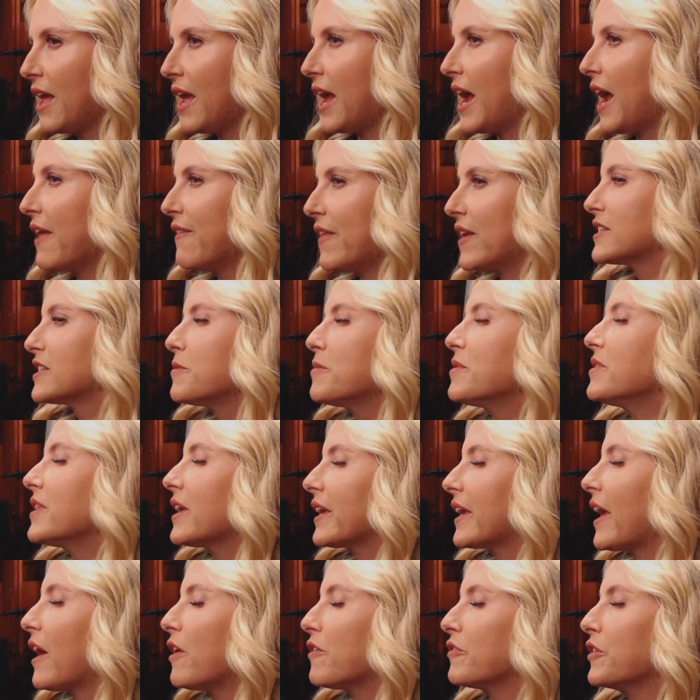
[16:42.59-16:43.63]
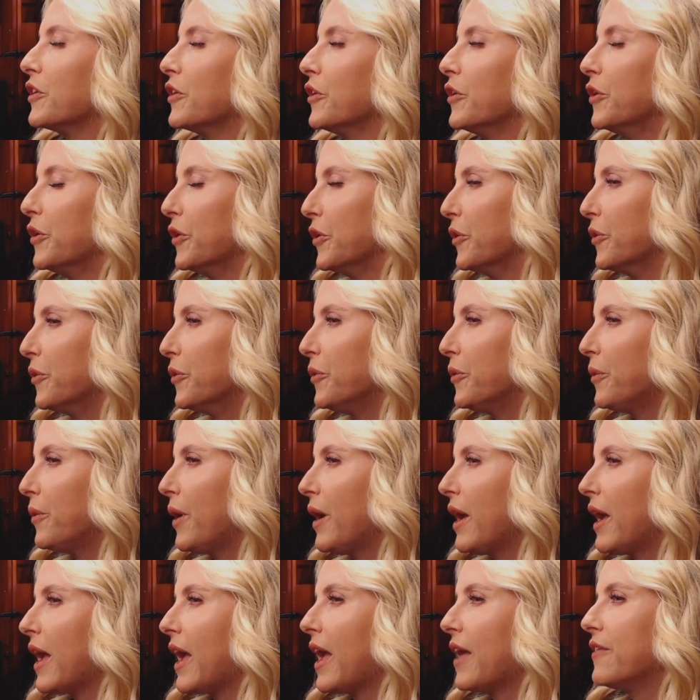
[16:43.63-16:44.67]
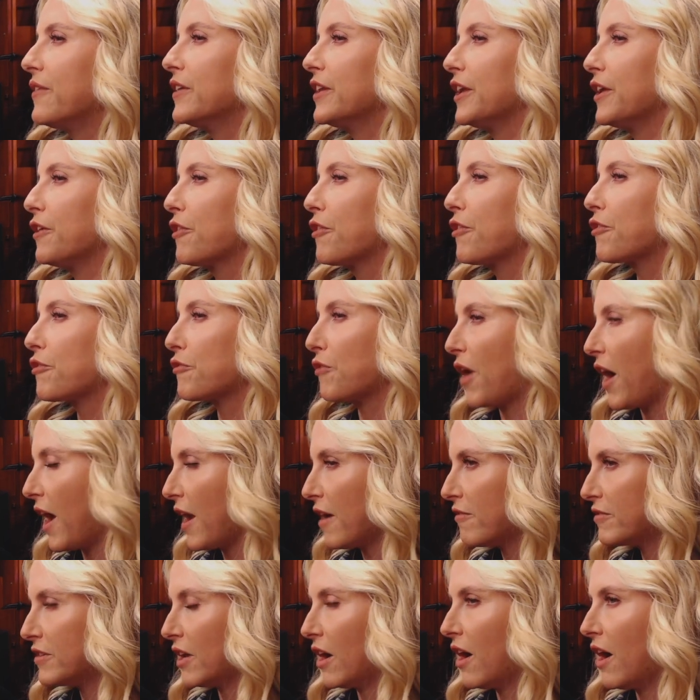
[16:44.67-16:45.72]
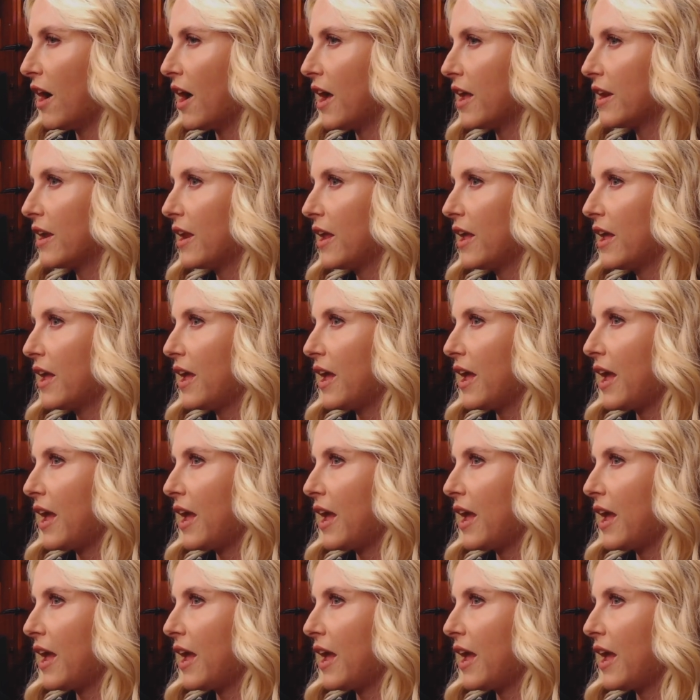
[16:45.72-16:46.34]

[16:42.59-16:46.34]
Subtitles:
And that's something that Calvin knew and that he thrived on.